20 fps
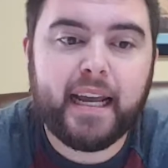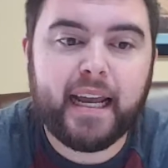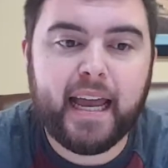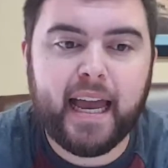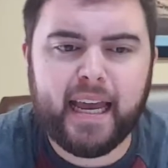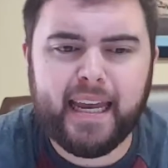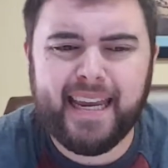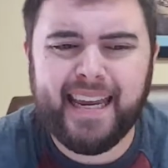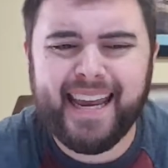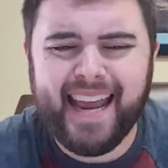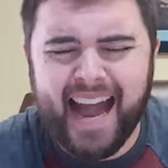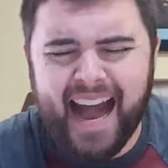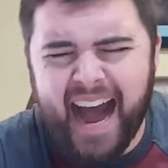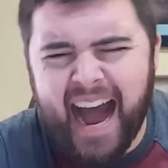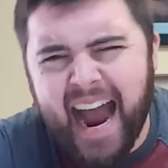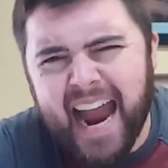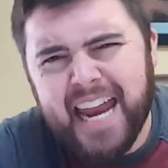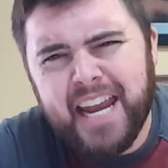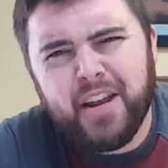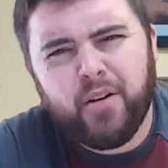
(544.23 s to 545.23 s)
he
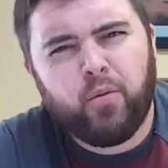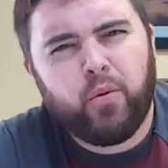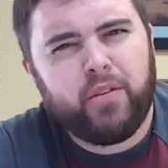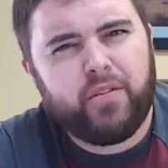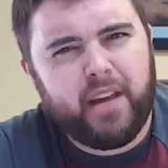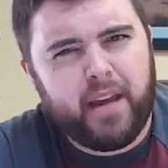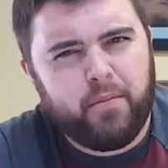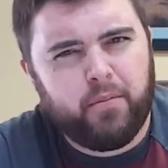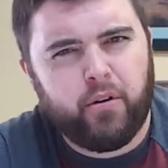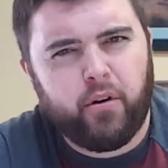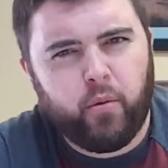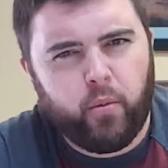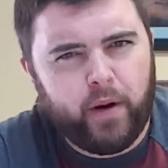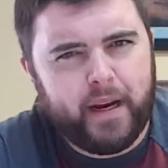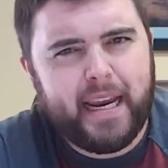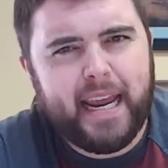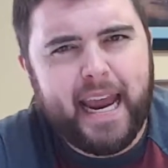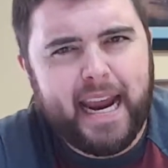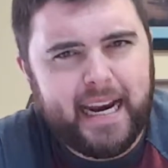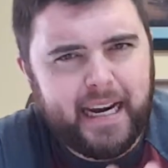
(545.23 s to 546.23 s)
kind of was able to
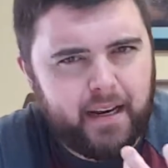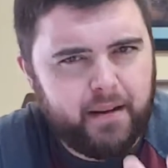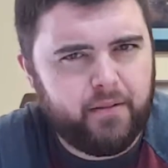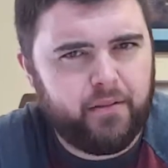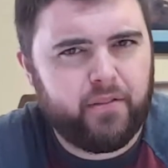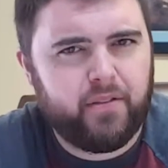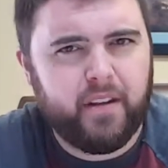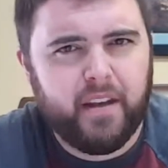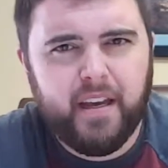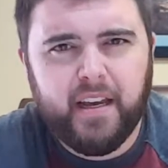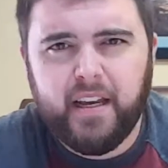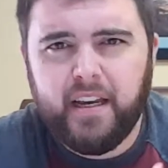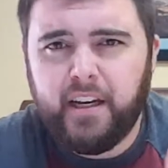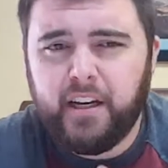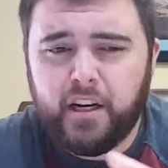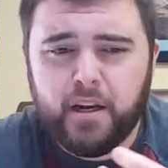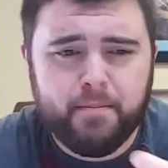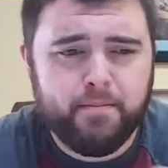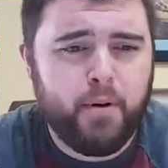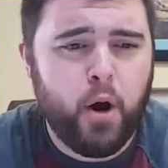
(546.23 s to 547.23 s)
regain his
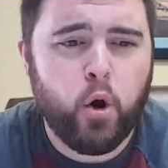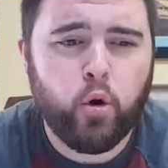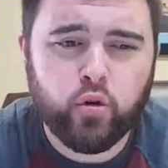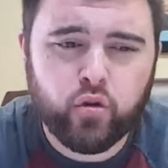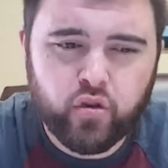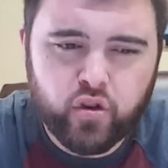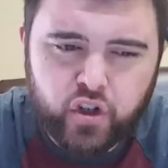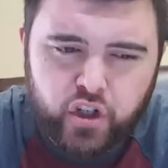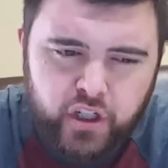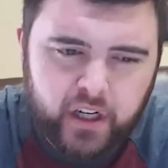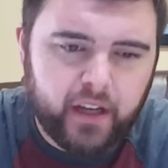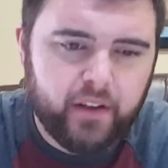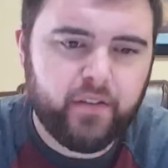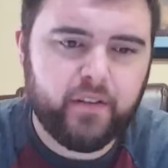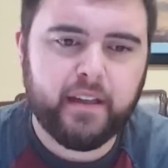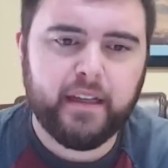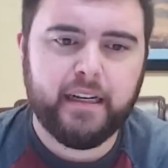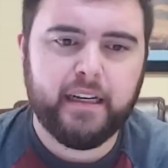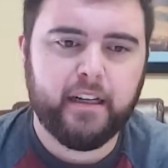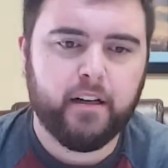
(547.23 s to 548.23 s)
composure
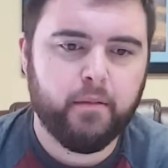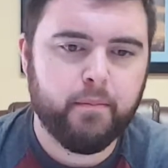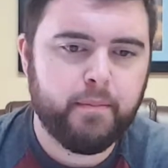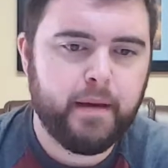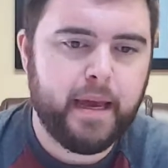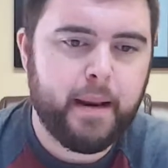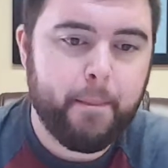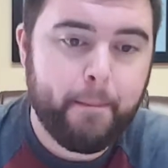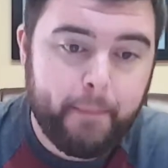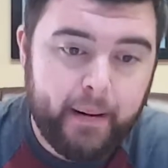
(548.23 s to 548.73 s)
just a little bit.